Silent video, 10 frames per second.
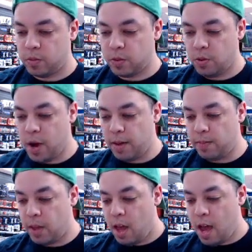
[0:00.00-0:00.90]
Right.
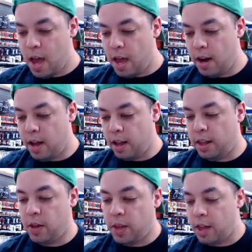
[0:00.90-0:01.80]
And
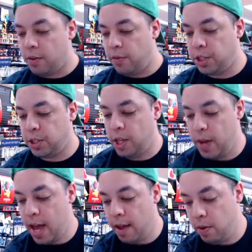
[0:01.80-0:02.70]
the only other feature that
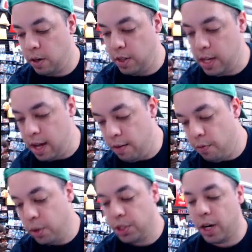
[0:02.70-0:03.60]
we have are the
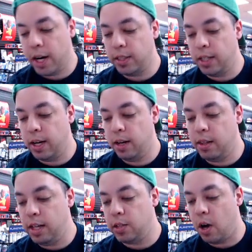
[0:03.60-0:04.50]
force targets here.
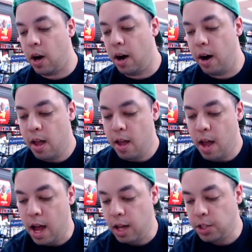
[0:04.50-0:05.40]
These are
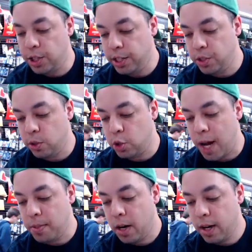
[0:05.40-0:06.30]
traditional
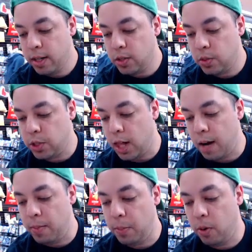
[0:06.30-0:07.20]
drop targets, which a lot
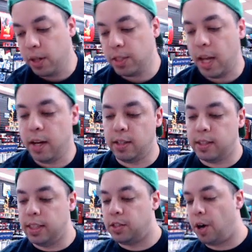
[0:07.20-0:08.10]
of people were excited to
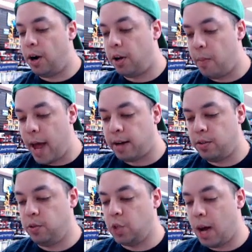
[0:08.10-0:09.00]
see Stern go back
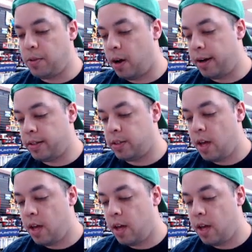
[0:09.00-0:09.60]
to drop targets.